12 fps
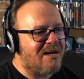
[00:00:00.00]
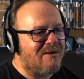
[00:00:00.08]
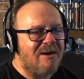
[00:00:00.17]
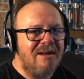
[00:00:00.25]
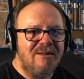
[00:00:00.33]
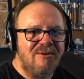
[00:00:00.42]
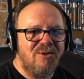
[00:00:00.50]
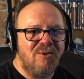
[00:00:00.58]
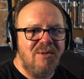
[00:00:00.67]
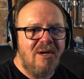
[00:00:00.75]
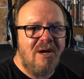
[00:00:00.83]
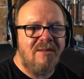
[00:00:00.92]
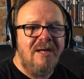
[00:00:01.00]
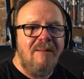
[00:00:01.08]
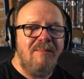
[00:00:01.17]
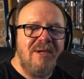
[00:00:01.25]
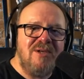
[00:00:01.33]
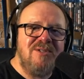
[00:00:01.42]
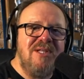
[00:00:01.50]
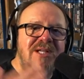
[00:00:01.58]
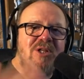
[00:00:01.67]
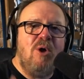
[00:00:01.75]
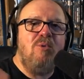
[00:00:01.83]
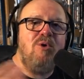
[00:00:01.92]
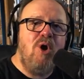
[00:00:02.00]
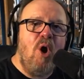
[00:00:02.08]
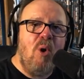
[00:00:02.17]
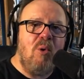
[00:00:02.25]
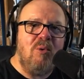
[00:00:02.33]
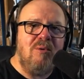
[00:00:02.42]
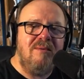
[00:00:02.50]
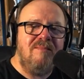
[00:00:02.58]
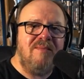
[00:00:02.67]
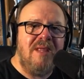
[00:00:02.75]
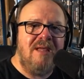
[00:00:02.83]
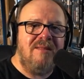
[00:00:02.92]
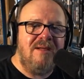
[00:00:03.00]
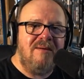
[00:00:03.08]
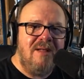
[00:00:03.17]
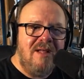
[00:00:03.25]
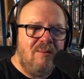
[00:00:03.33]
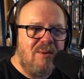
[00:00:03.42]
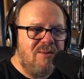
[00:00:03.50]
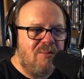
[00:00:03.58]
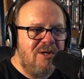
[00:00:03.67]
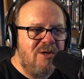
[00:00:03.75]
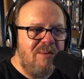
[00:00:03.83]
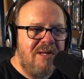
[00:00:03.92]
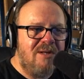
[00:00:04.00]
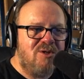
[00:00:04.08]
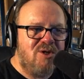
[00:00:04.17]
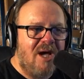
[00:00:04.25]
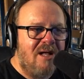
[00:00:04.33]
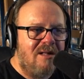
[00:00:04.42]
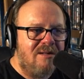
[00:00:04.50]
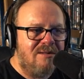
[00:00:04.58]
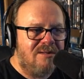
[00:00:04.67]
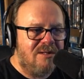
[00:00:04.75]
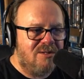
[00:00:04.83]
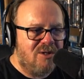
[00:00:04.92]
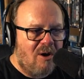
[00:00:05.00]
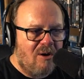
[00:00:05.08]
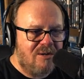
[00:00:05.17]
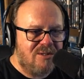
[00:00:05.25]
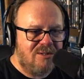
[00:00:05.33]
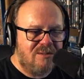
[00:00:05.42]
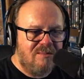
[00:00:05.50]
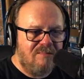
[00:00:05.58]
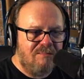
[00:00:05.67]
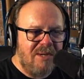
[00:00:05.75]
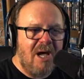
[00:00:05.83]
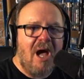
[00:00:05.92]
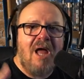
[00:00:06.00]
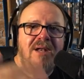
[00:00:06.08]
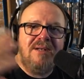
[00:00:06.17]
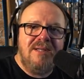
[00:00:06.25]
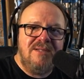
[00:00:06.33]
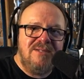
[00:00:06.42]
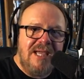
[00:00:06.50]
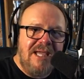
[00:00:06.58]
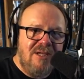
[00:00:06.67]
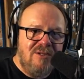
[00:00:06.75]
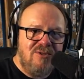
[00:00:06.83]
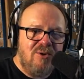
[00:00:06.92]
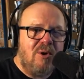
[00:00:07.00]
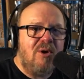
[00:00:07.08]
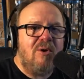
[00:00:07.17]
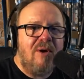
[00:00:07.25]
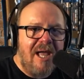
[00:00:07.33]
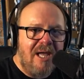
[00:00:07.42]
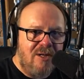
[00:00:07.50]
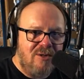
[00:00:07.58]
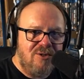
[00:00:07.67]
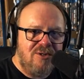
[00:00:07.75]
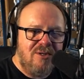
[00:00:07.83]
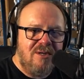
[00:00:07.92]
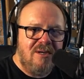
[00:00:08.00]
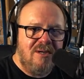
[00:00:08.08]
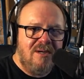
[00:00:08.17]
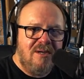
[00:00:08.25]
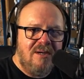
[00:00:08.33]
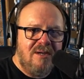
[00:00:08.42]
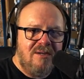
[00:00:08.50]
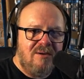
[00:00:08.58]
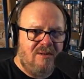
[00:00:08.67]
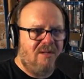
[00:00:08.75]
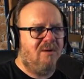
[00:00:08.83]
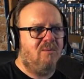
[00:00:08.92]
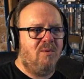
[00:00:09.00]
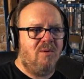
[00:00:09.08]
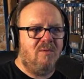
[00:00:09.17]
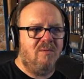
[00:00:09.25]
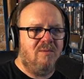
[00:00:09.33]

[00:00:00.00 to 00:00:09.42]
right? They're so young because they don't know. When you meet a child that talks beyond his age or her age, you're like, whoa,